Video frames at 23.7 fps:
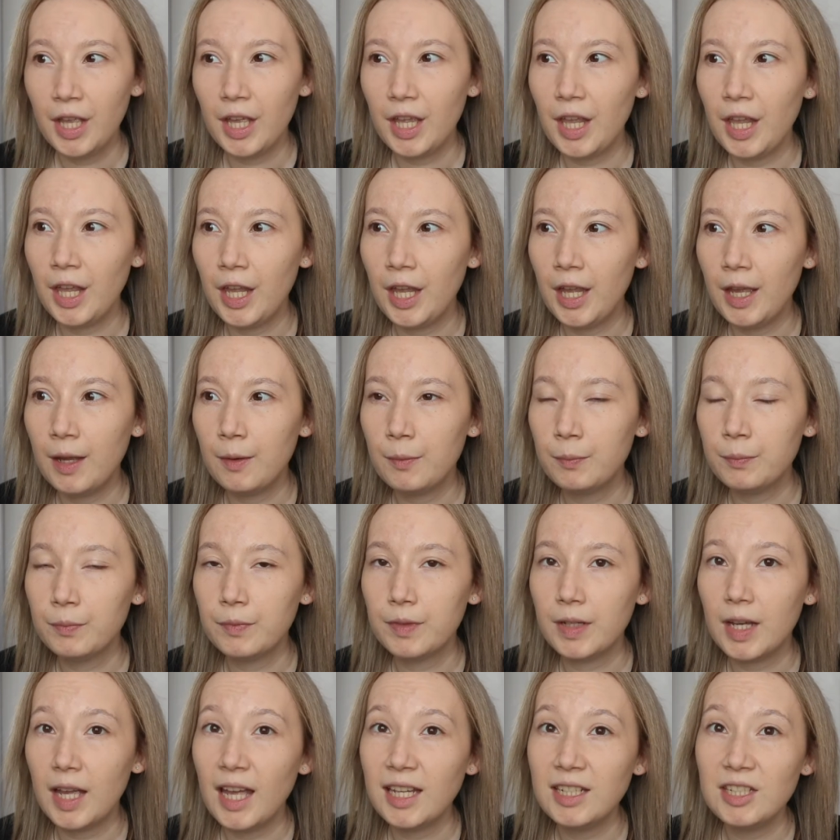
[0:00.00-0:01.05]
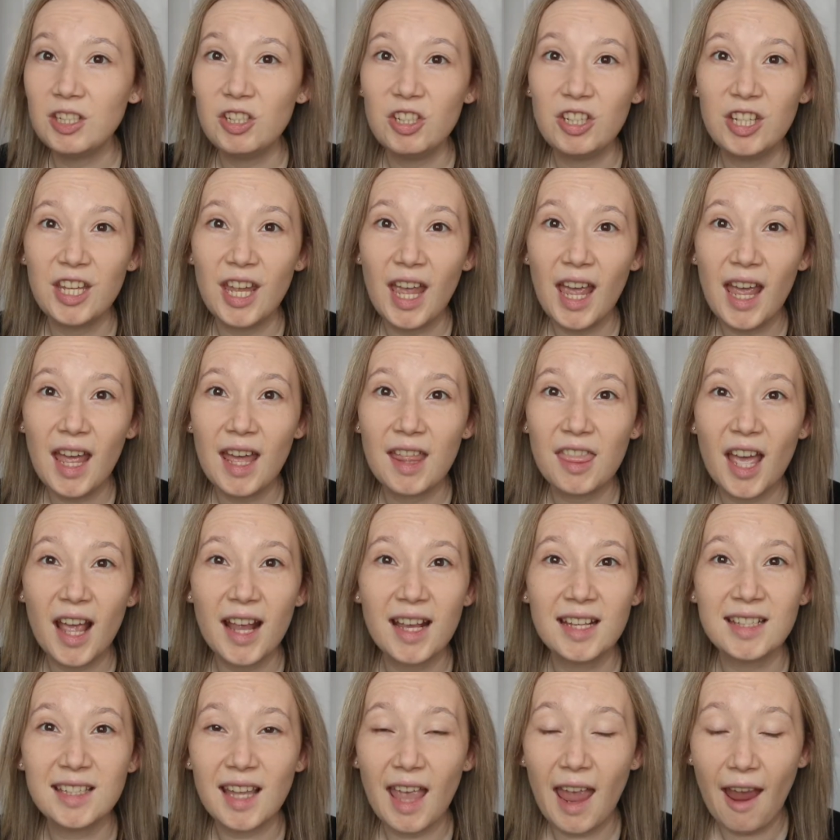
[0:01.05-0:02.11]
And yeah,
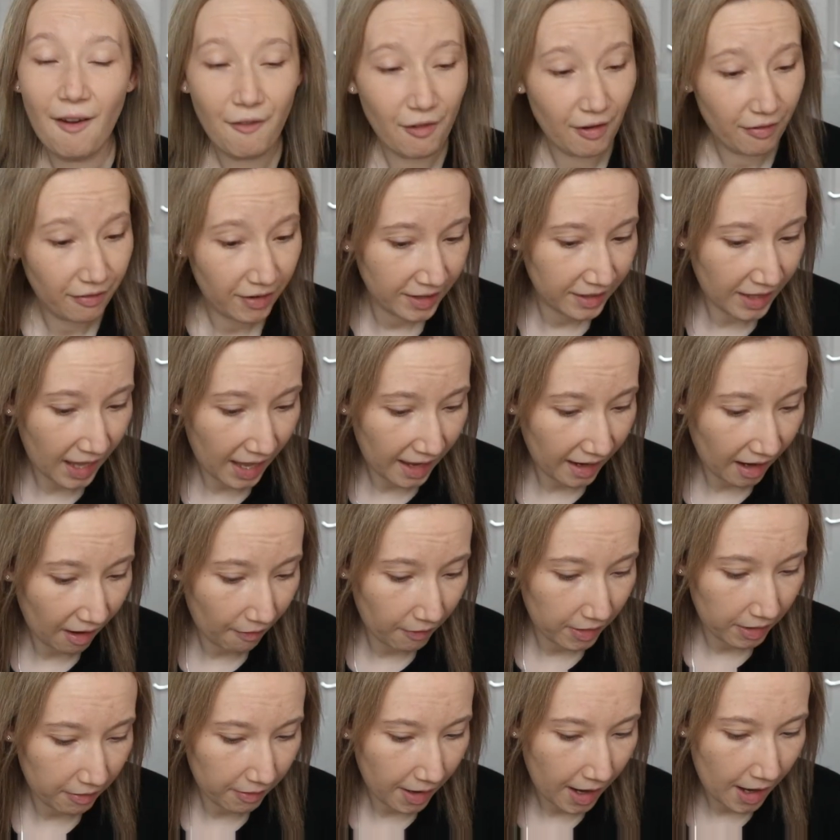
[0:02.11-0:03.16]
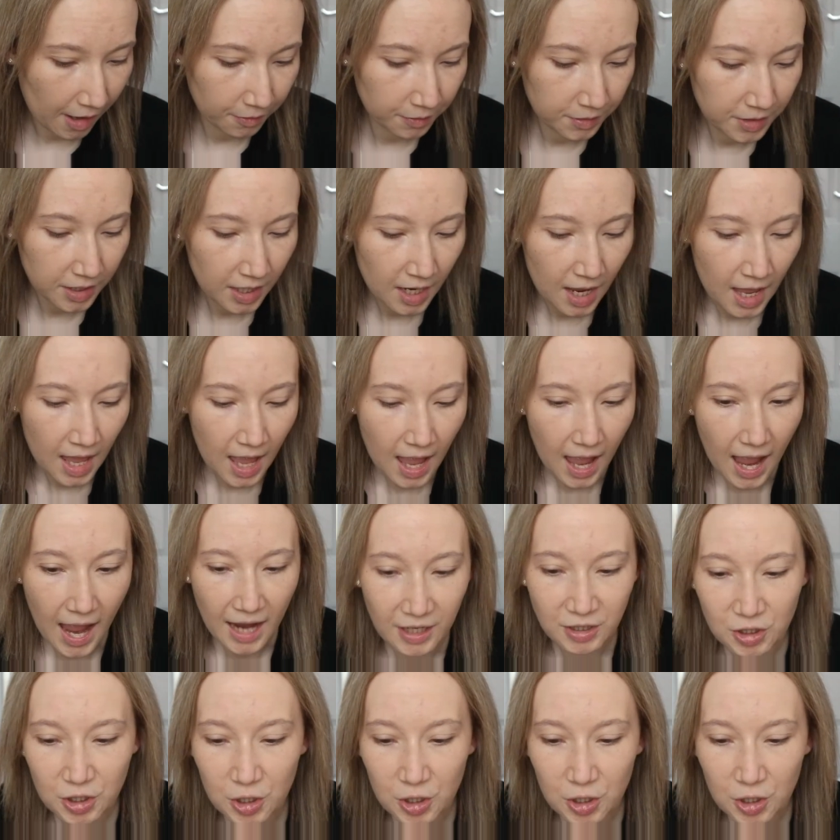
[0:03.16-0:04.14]
that is everything that I carry around. I